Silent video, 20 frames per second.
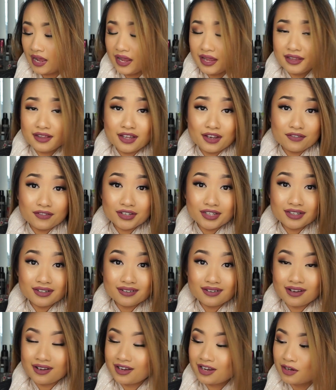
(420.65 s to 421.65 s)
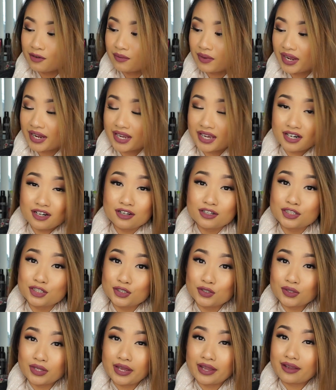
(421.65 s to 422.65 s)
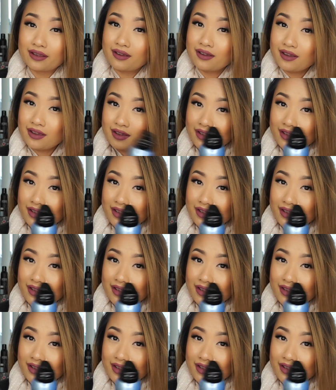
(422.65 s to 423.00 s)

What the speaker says: I love it. I kind of do like